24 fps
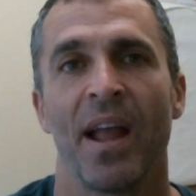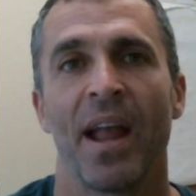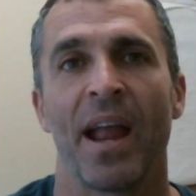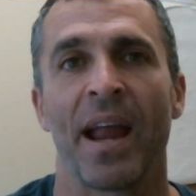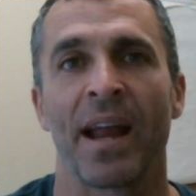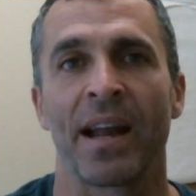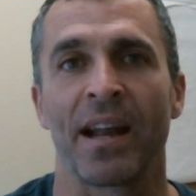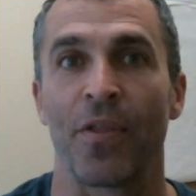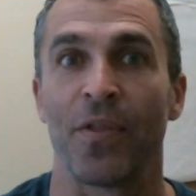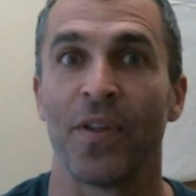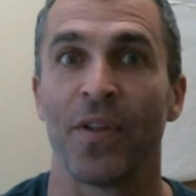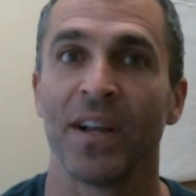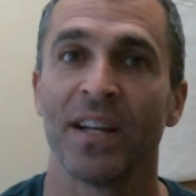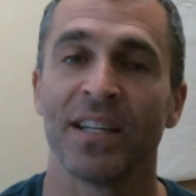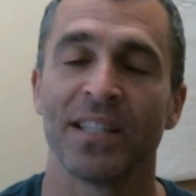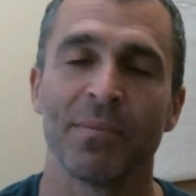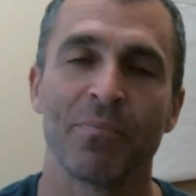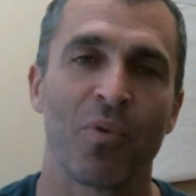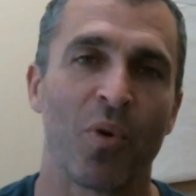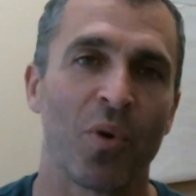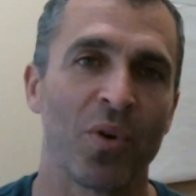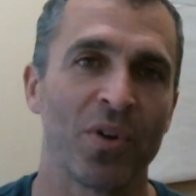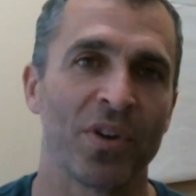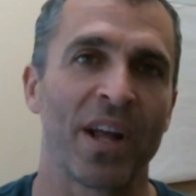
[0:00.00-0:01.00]
And I think it's
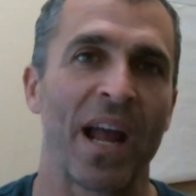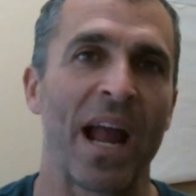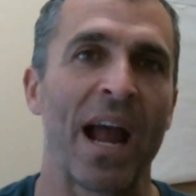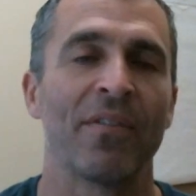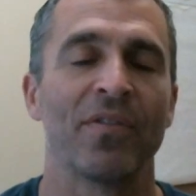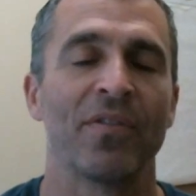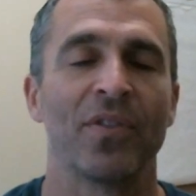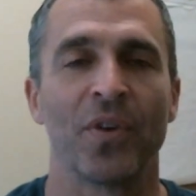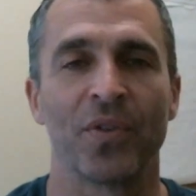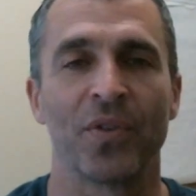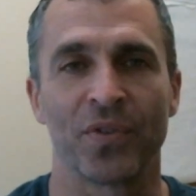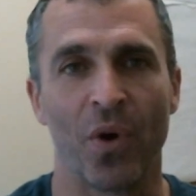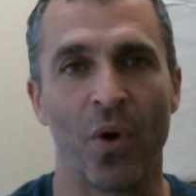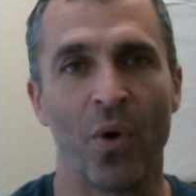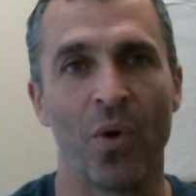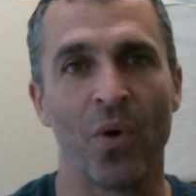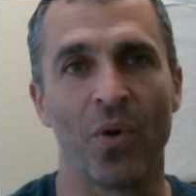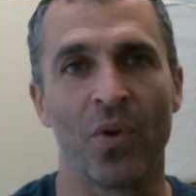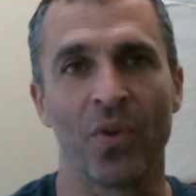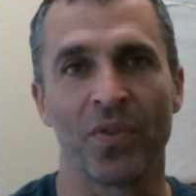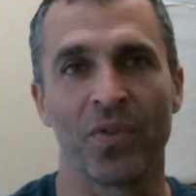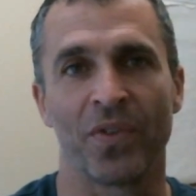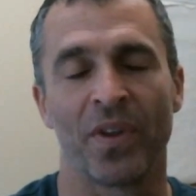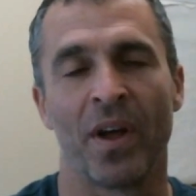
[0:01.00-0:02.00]
important to have those
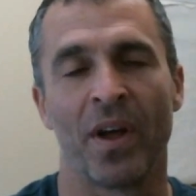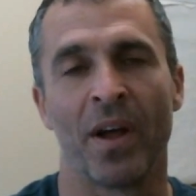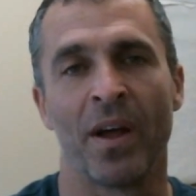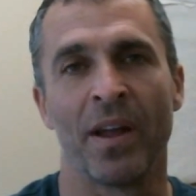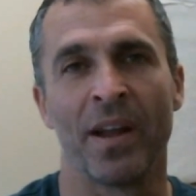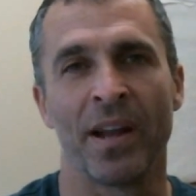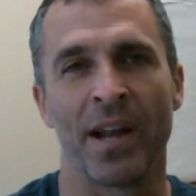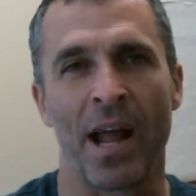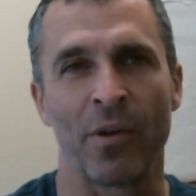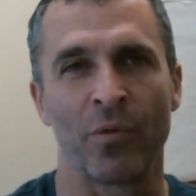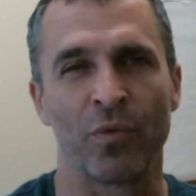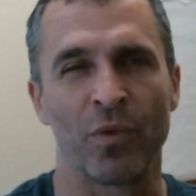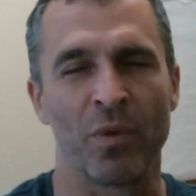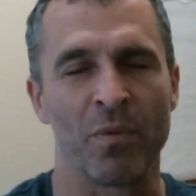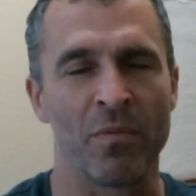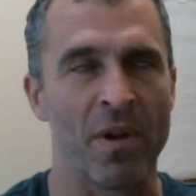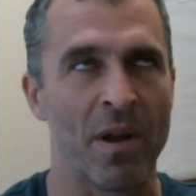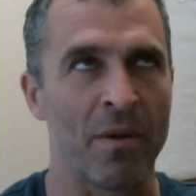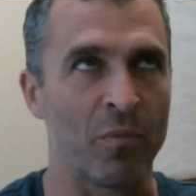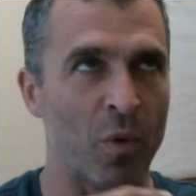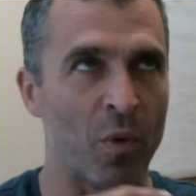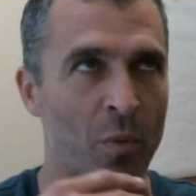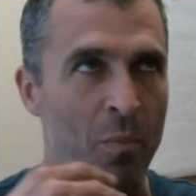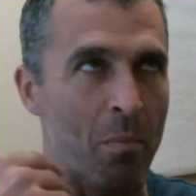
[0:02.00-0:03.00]
goals. And
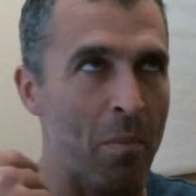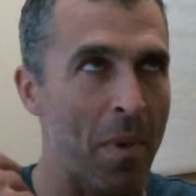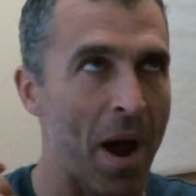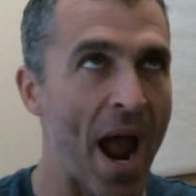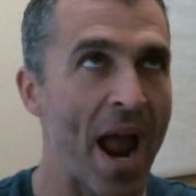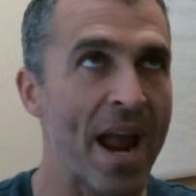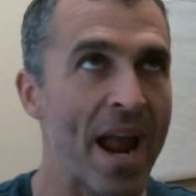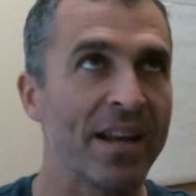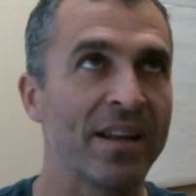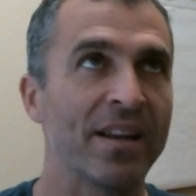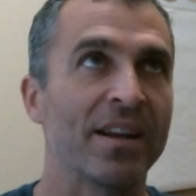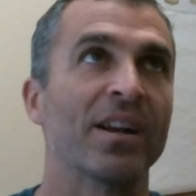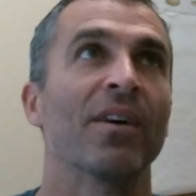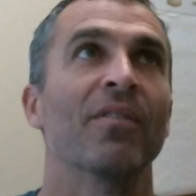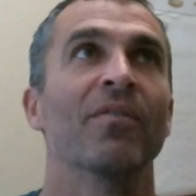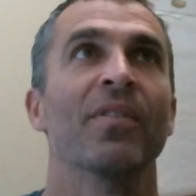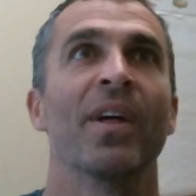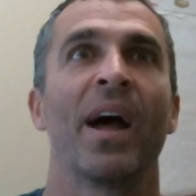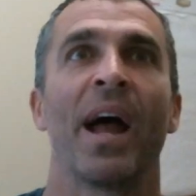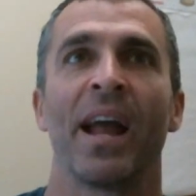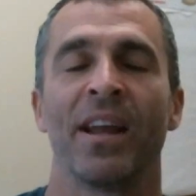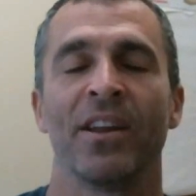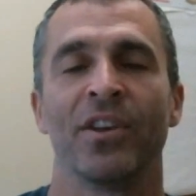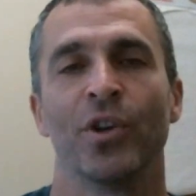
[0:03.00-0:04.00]
am reminded of
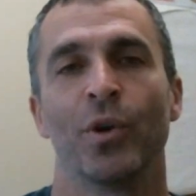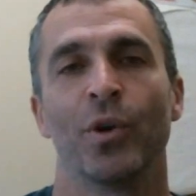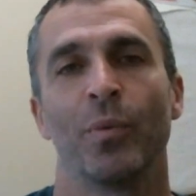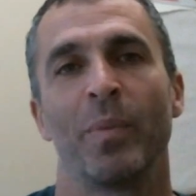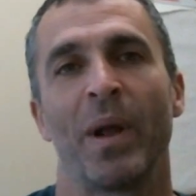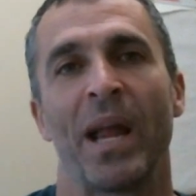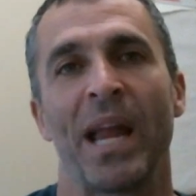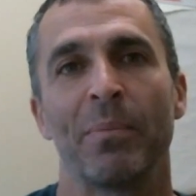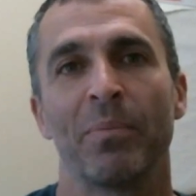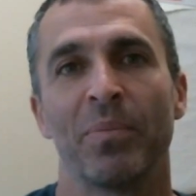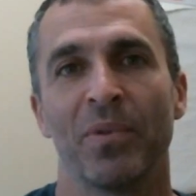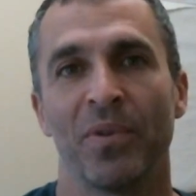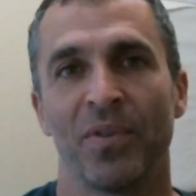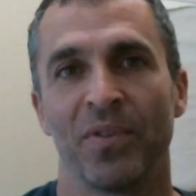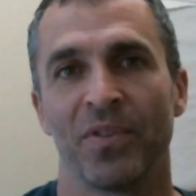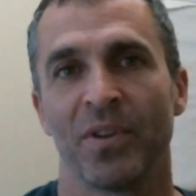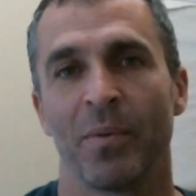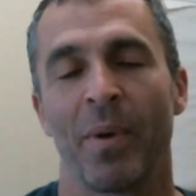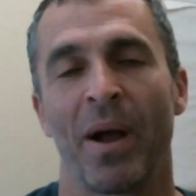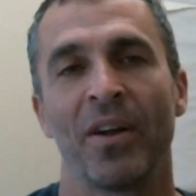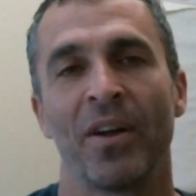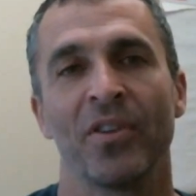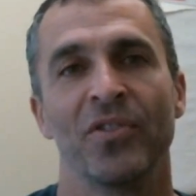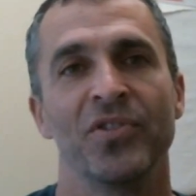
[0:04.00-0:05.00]
that in your papers
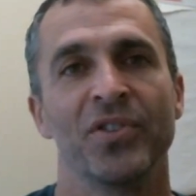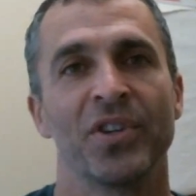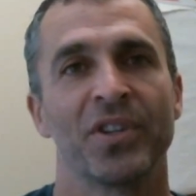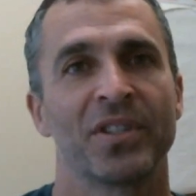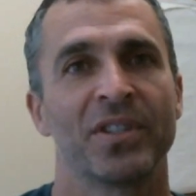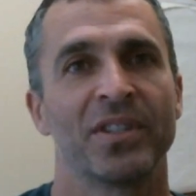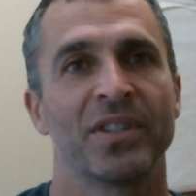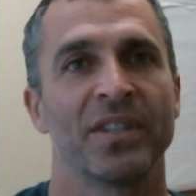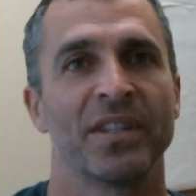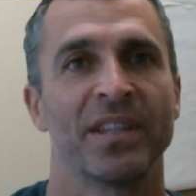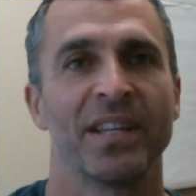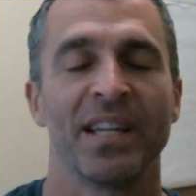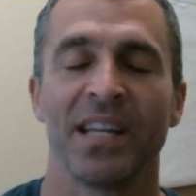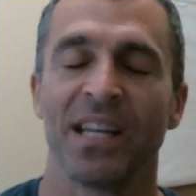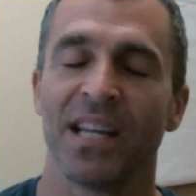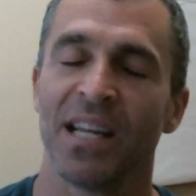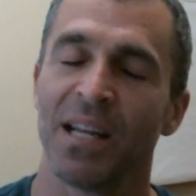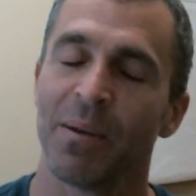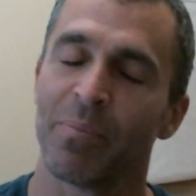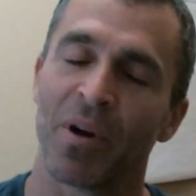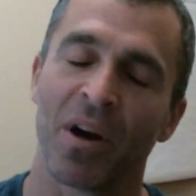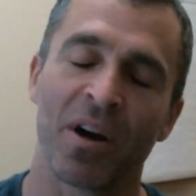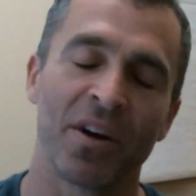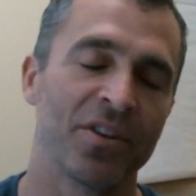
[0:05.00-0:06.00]
about just
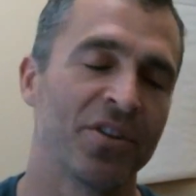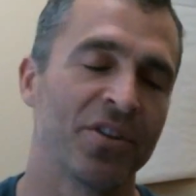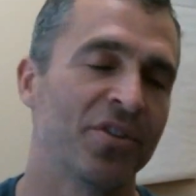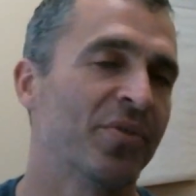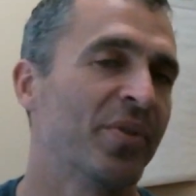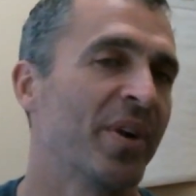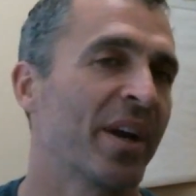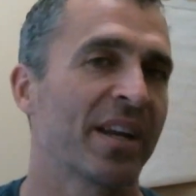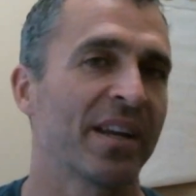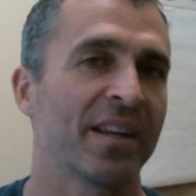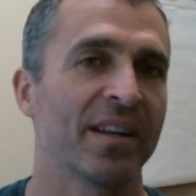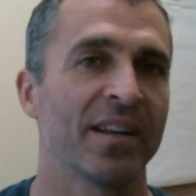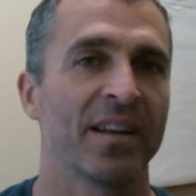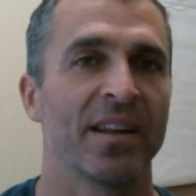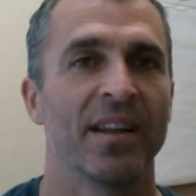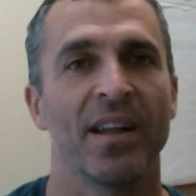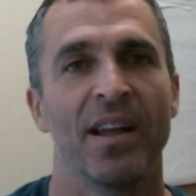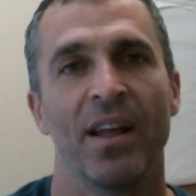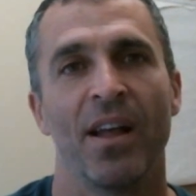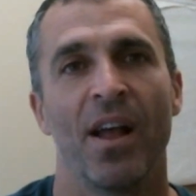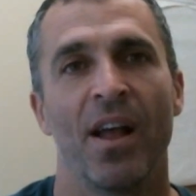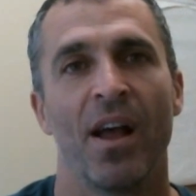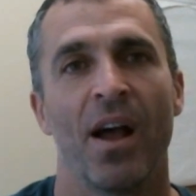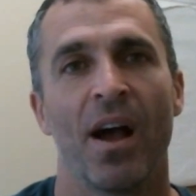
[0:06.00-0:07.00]
keep on trekking
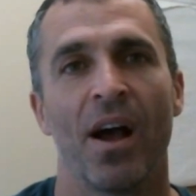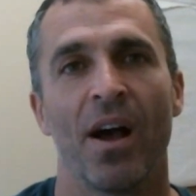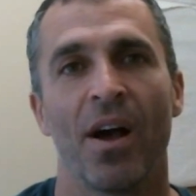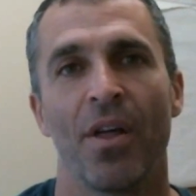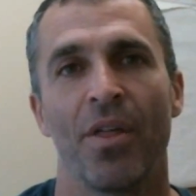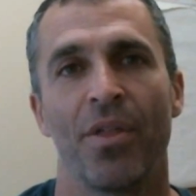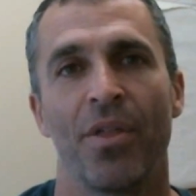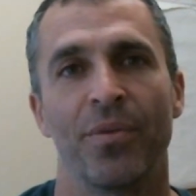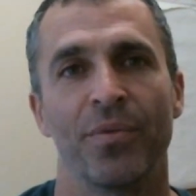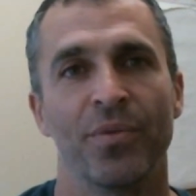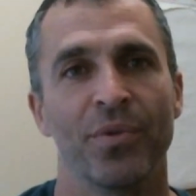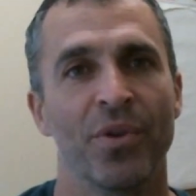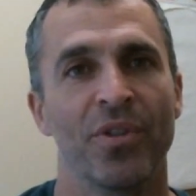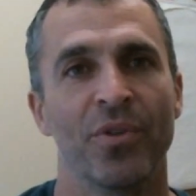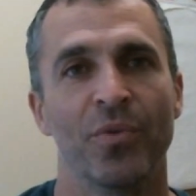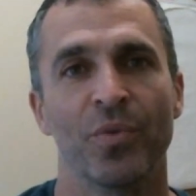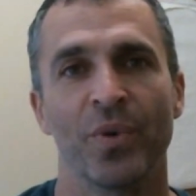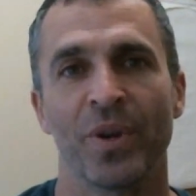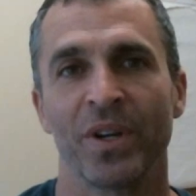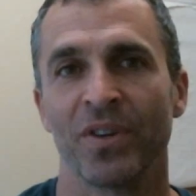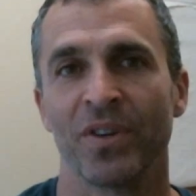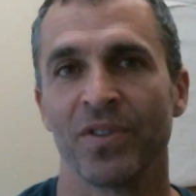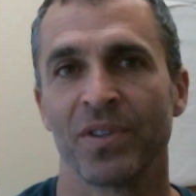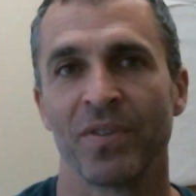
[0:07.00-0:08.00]
through the
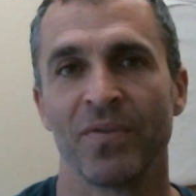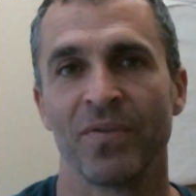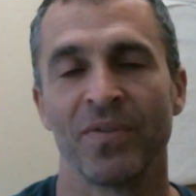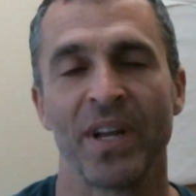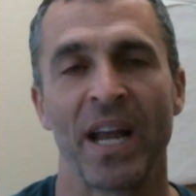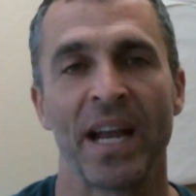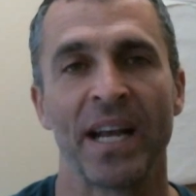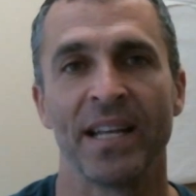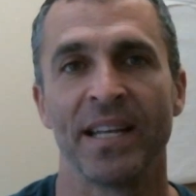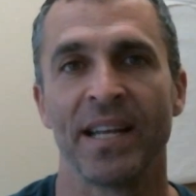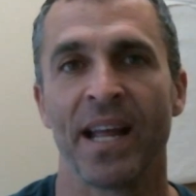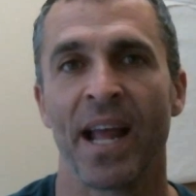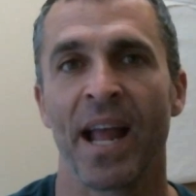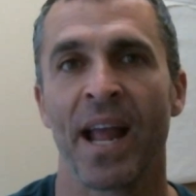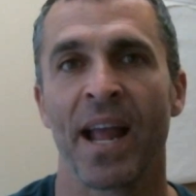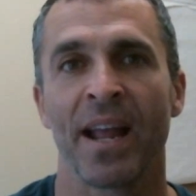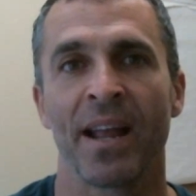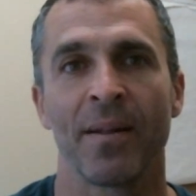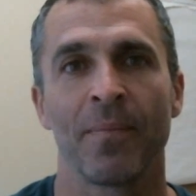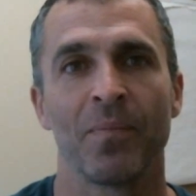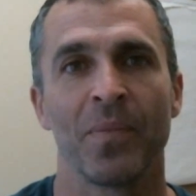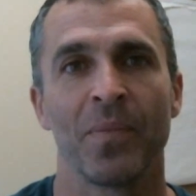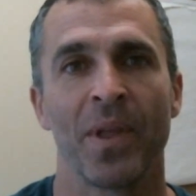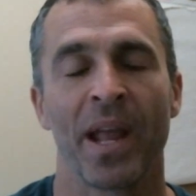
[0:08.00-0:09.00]
rigors of day to
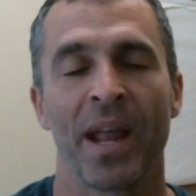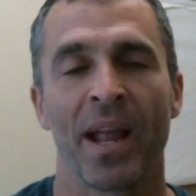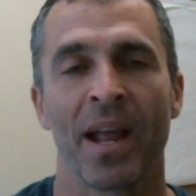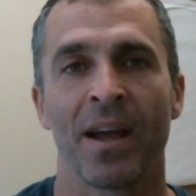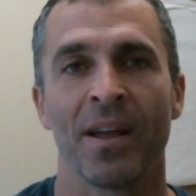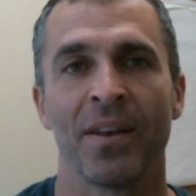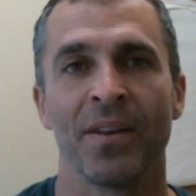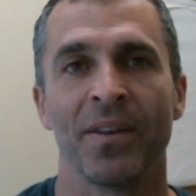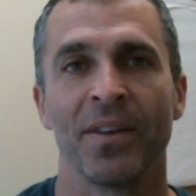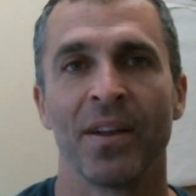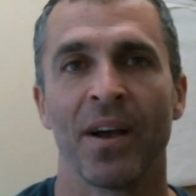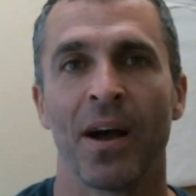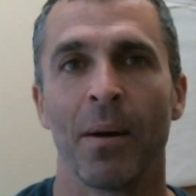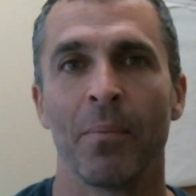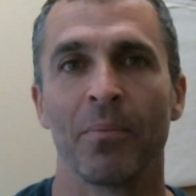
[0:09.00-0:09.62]
day, and